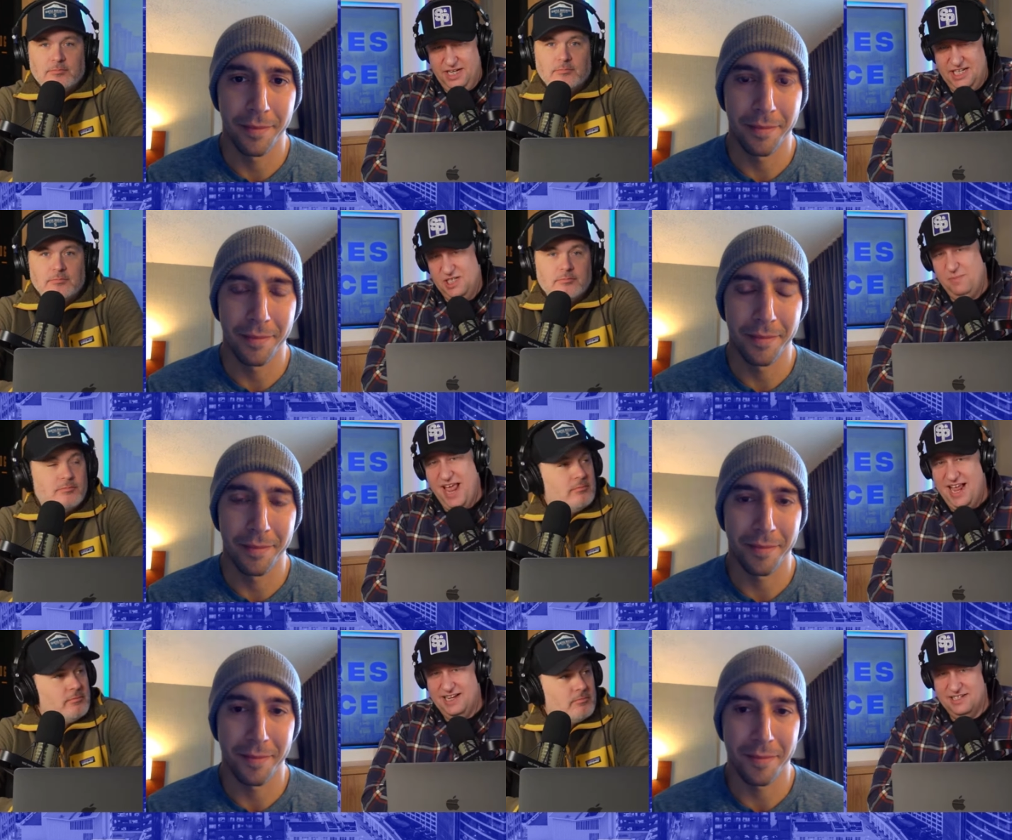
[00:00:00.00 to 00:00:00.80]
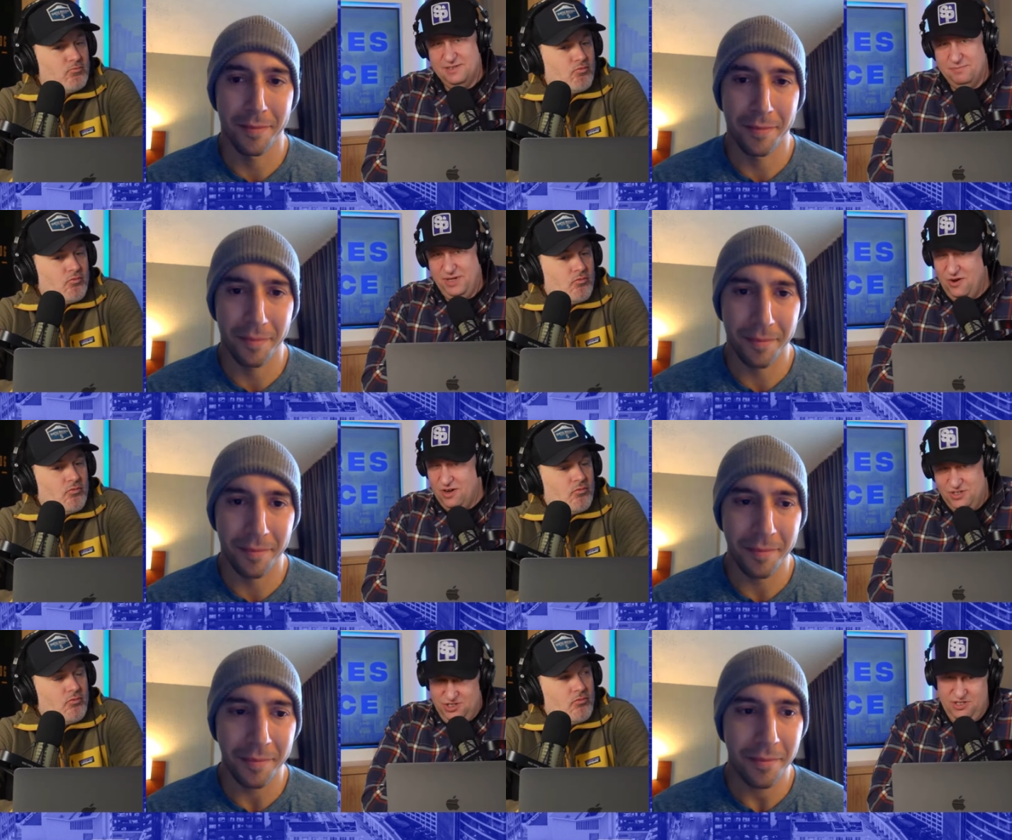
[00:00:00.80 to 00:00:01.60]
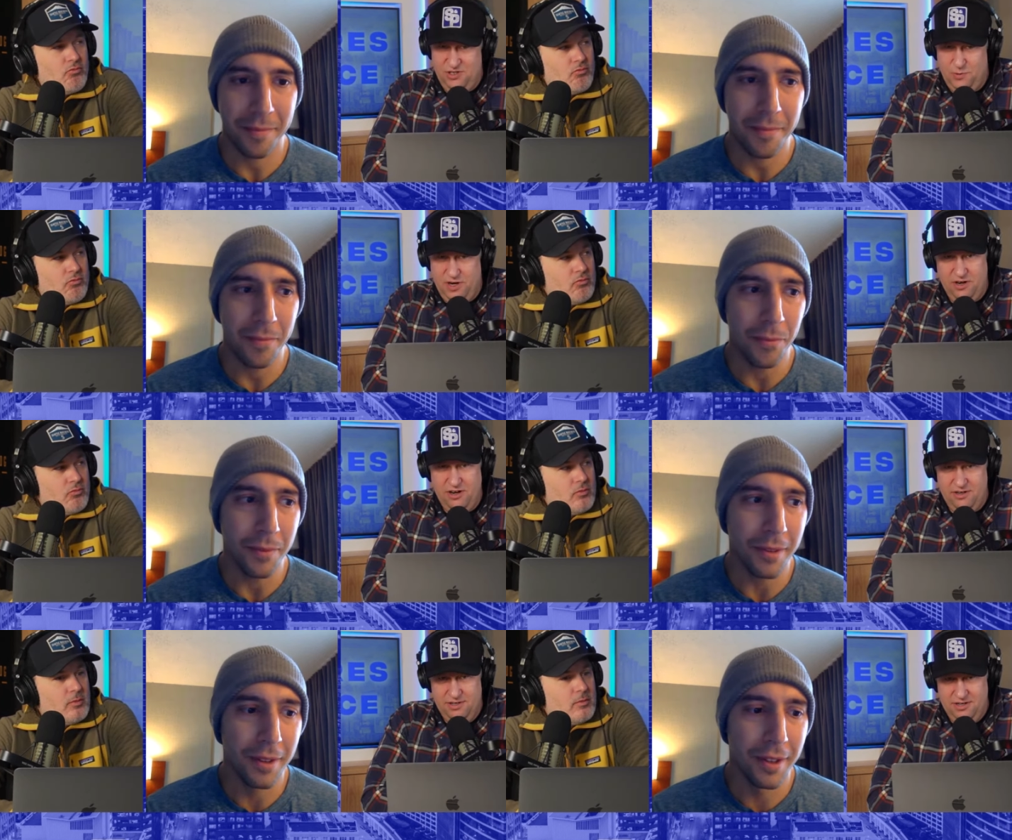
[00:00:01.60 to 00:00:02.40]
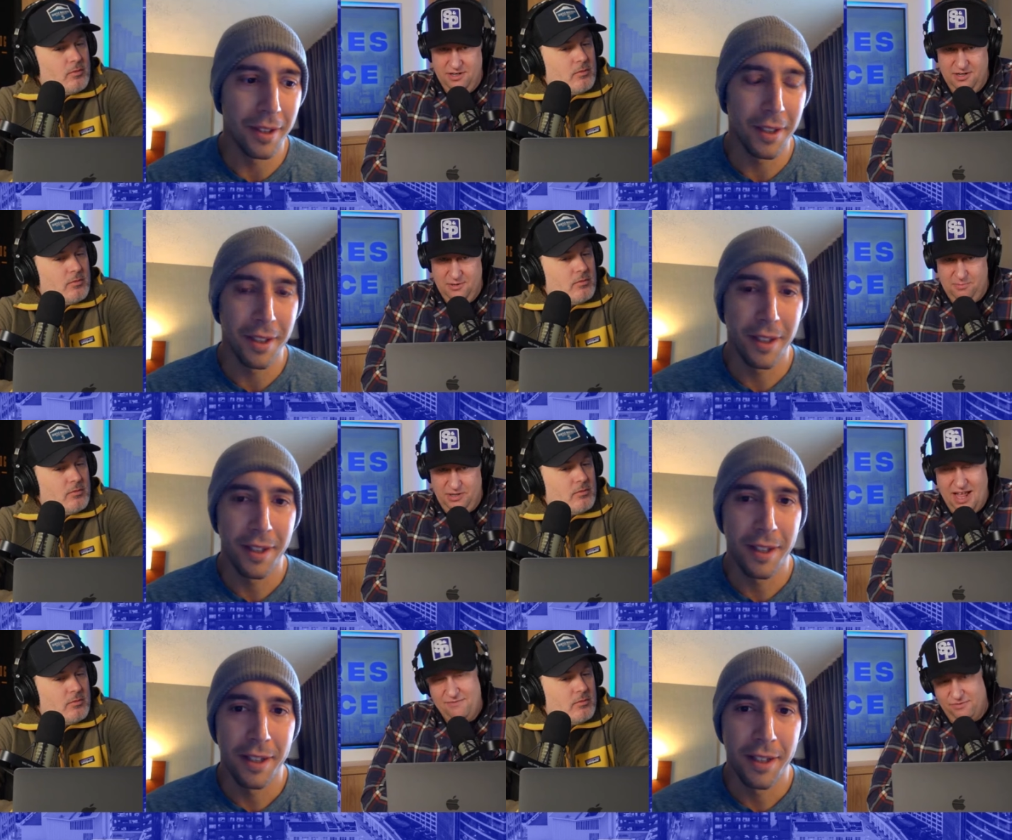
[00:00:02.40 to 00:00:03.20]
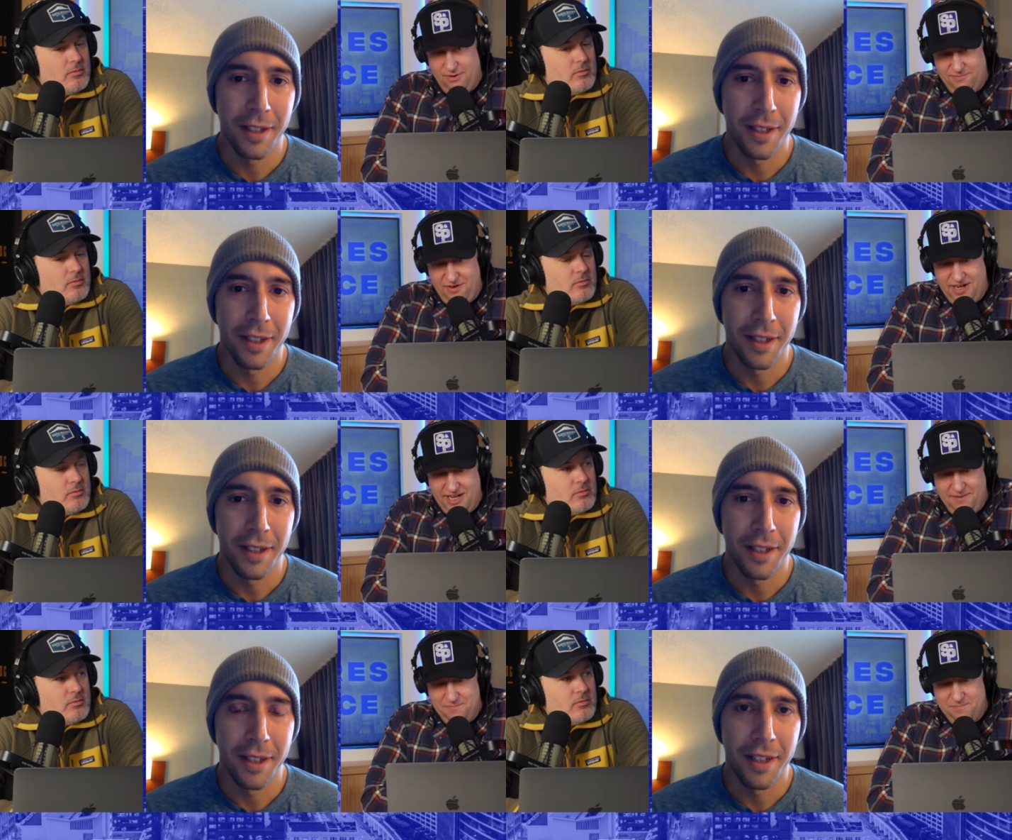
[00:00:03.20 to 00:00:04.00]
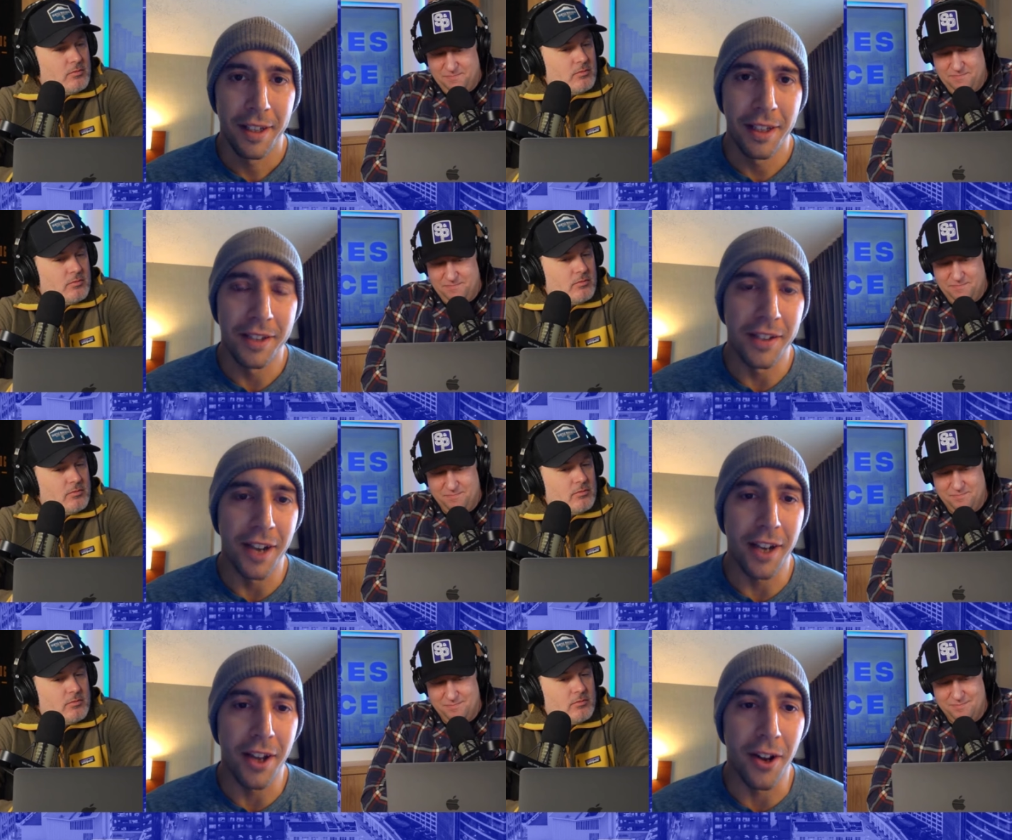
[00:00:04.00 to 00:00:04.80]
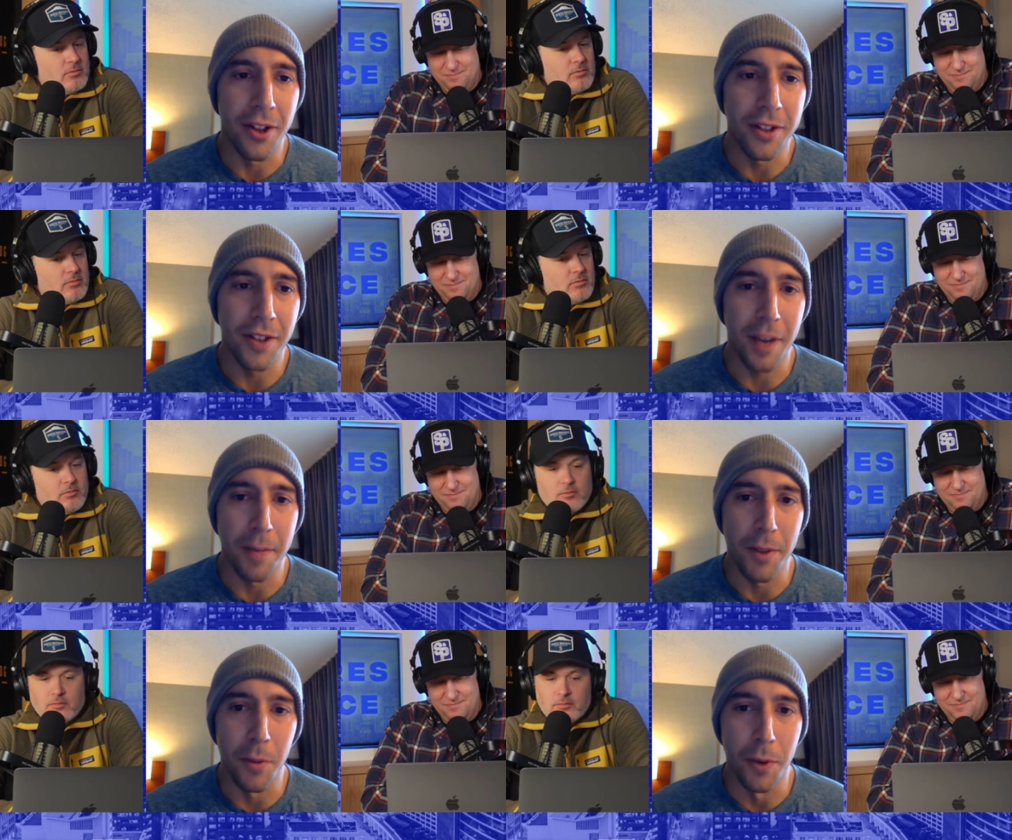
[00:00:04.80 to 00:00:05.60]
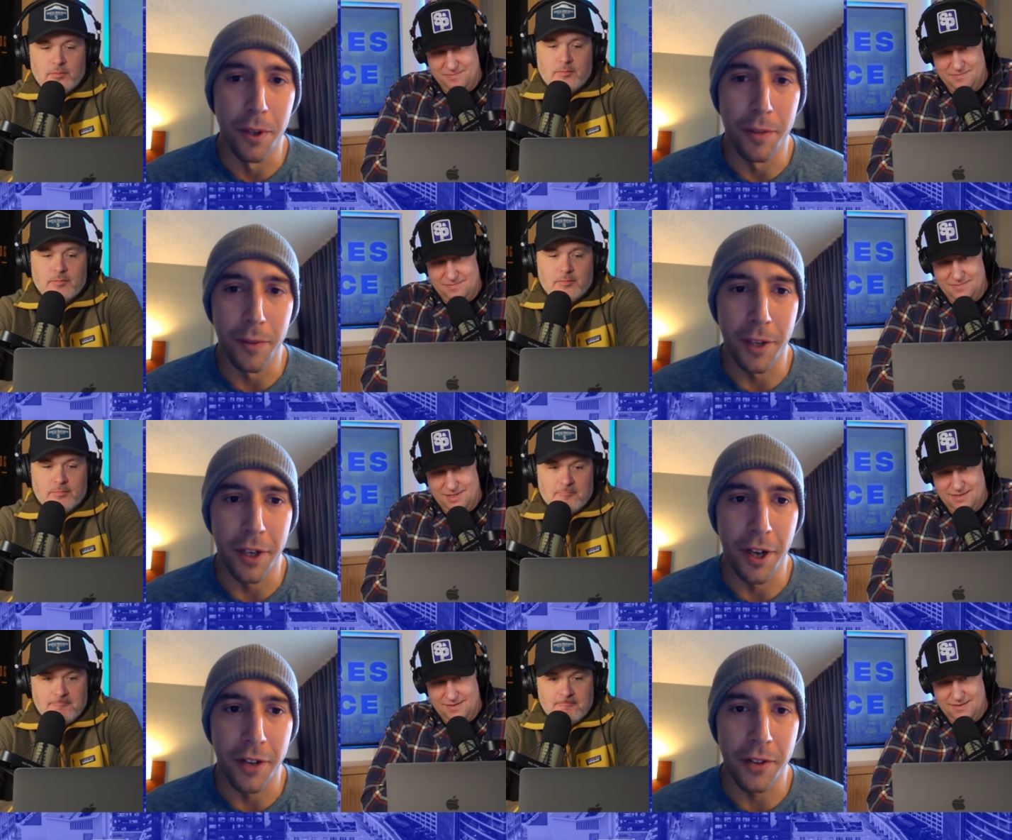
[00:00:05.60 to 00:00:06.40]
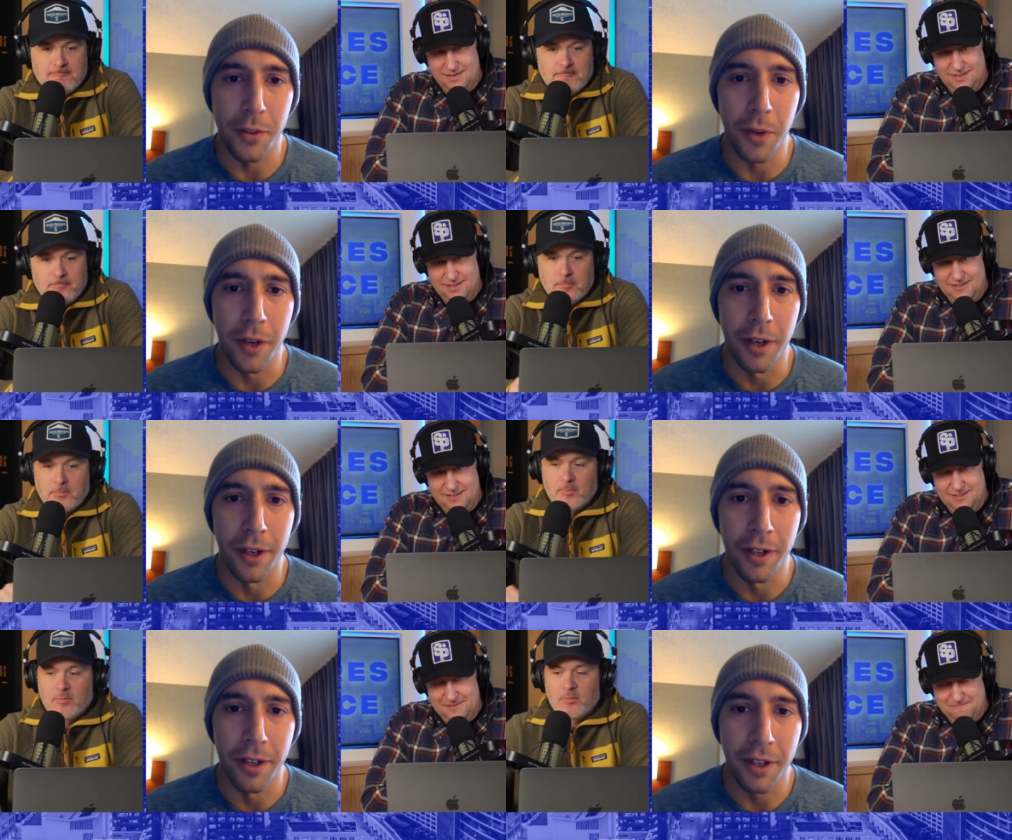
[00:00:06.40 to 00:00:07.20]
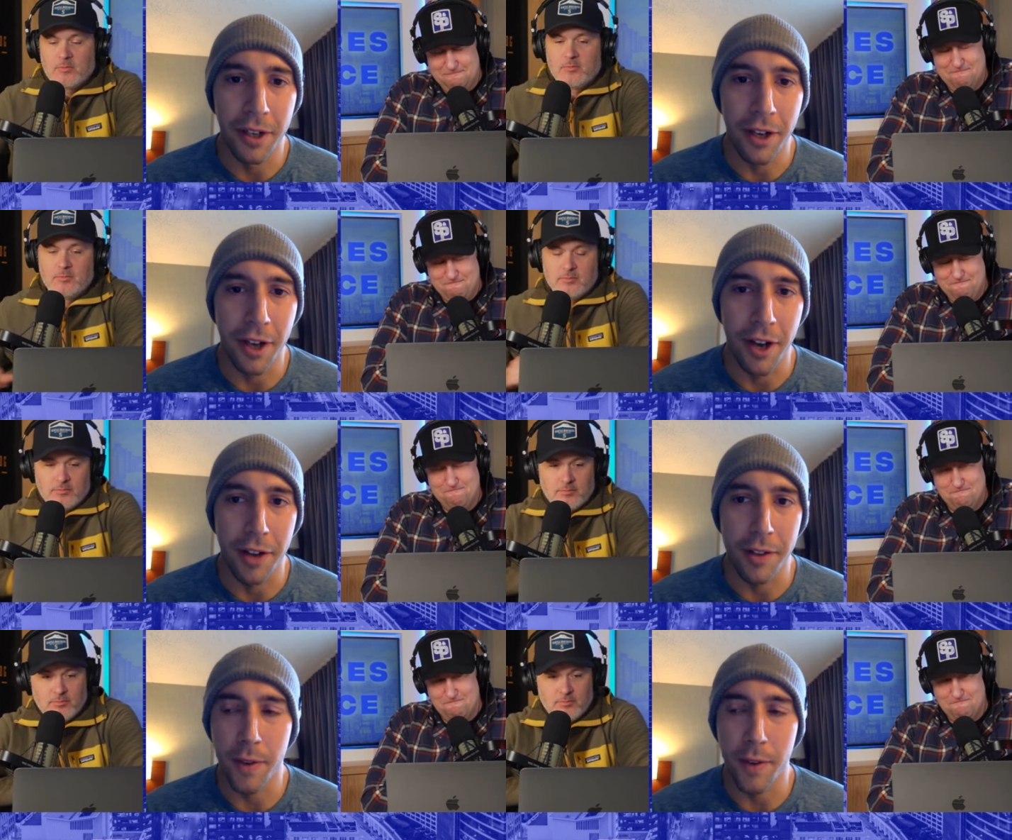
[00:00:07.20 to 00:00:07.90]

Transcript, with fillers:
Speaker 1: expand beyond just the Twitter platform, Frankie.
Speaker 2: Listen, I got all the time in the world for Canucks Twitter, Canucks